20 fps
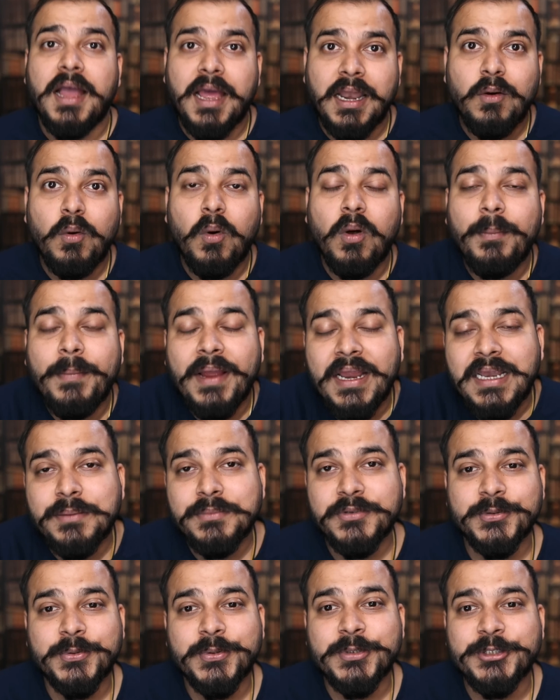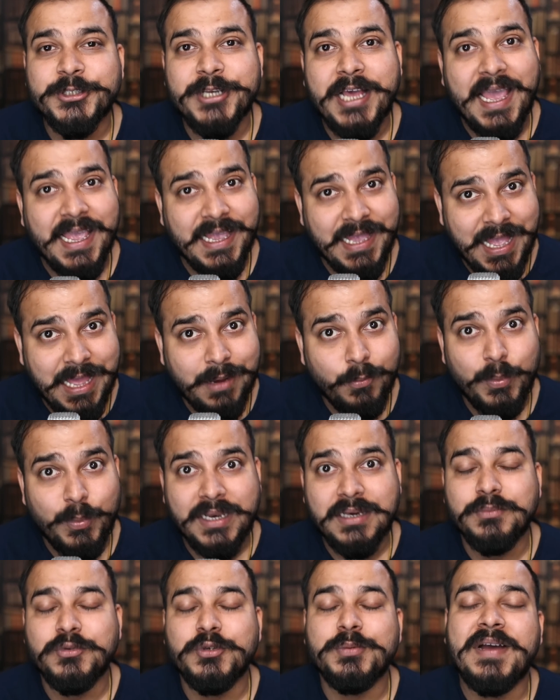Hello all, my name is Krish Naik and
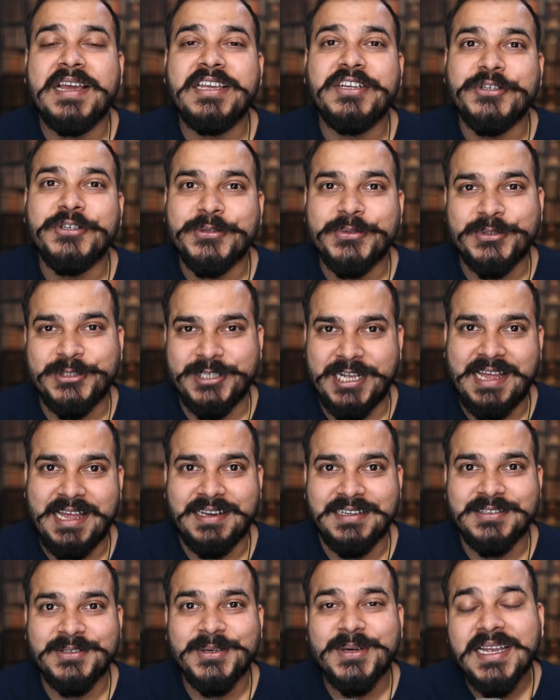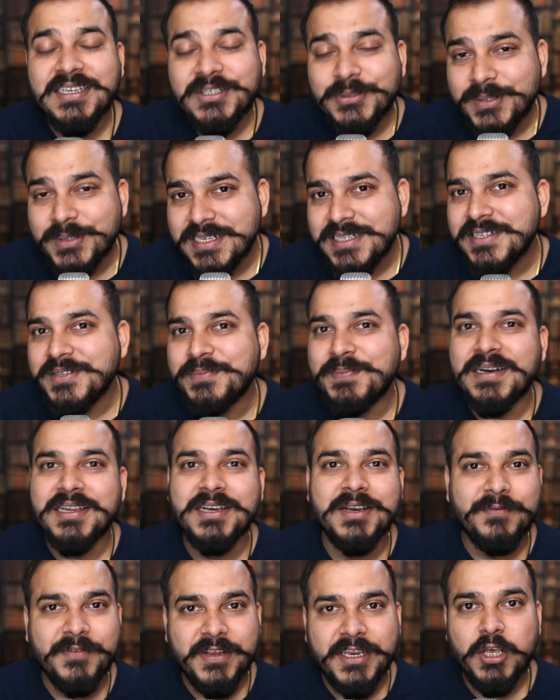welcome to my YouTube channel. So guys, today in this
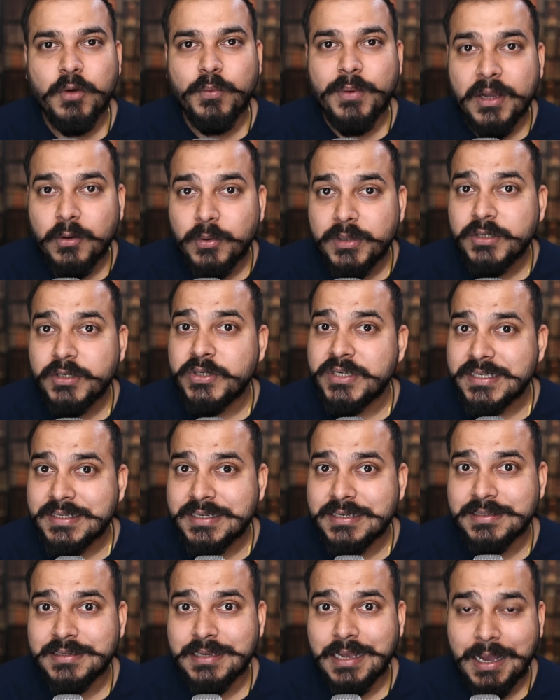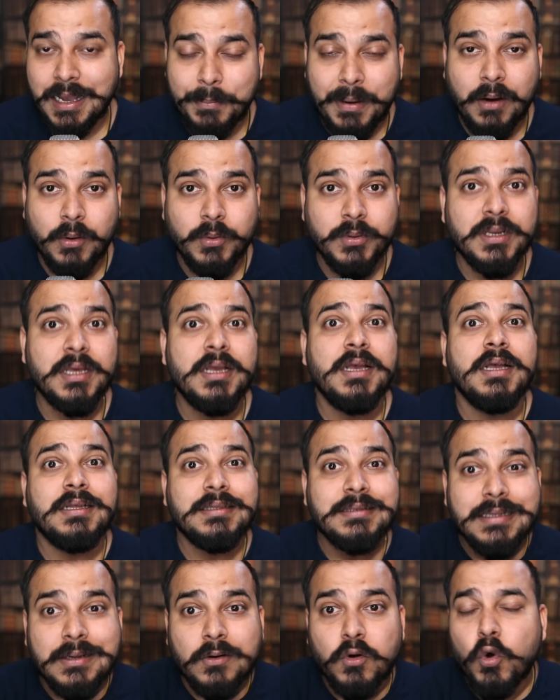particular video, we are going to discuss about
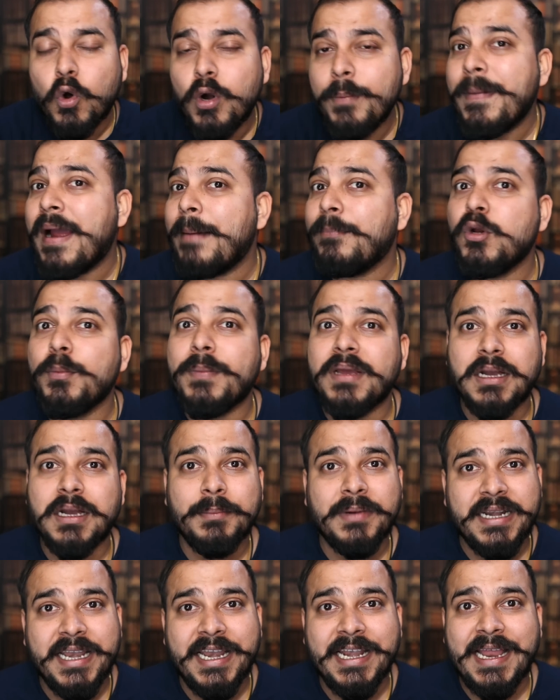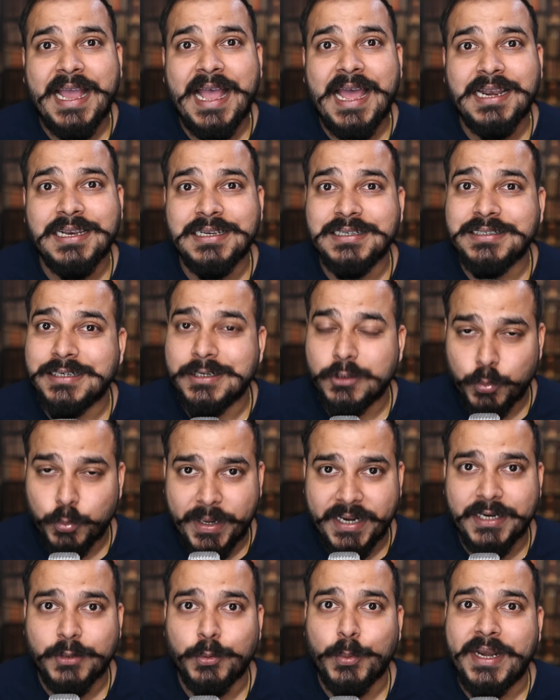the roadmap to become a data analyst in
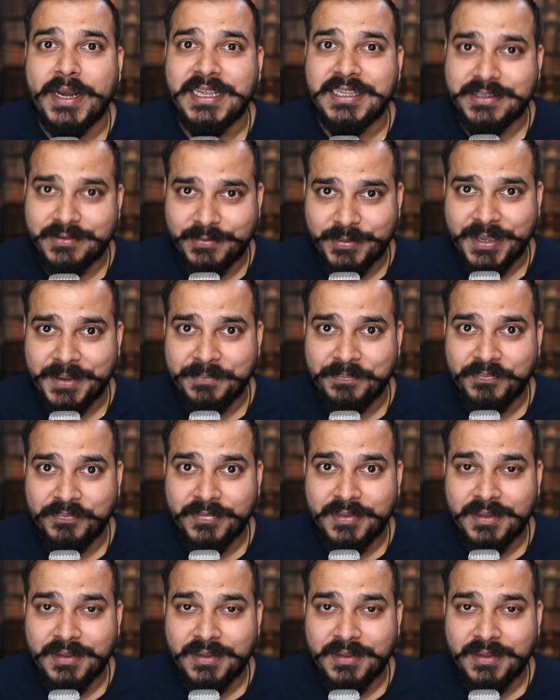2023.